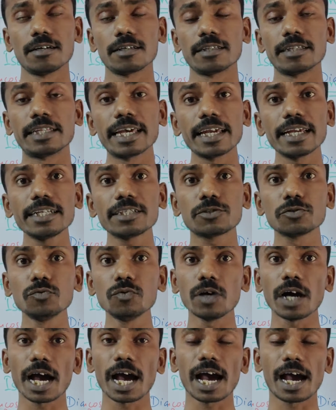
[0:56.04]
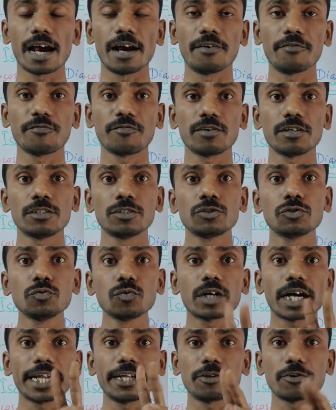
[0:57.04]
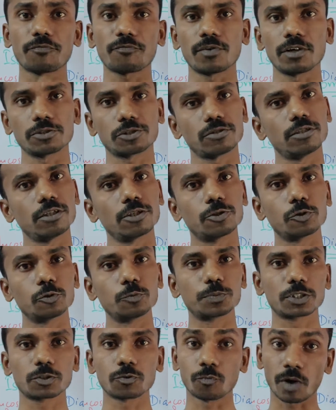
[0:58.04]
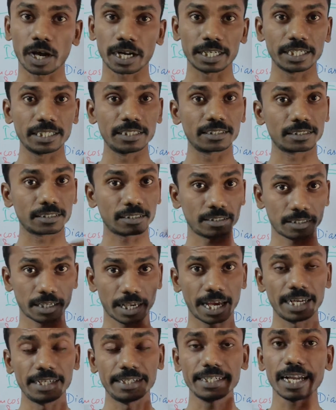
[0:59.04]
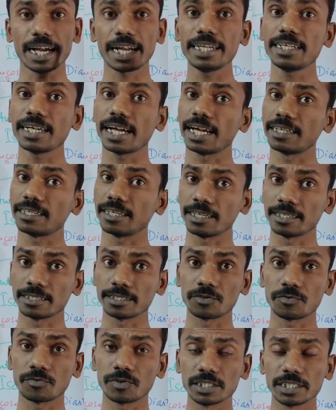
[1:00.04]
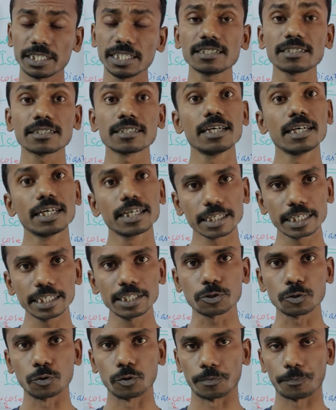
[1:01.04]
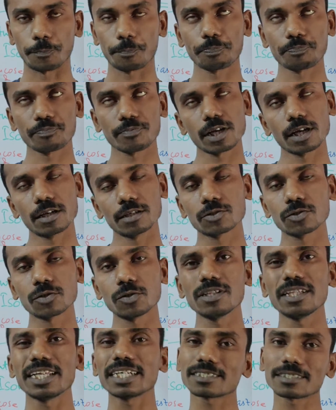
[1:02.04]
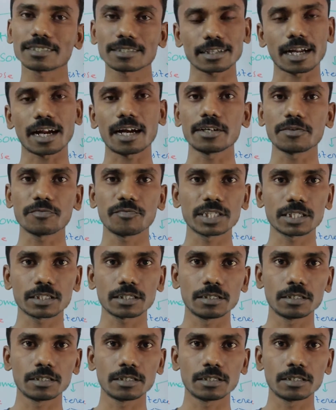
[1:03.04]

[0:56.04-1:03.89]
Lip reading: they do have two kind of functional groups. One is aldehyde and another one is ketone. So let's start with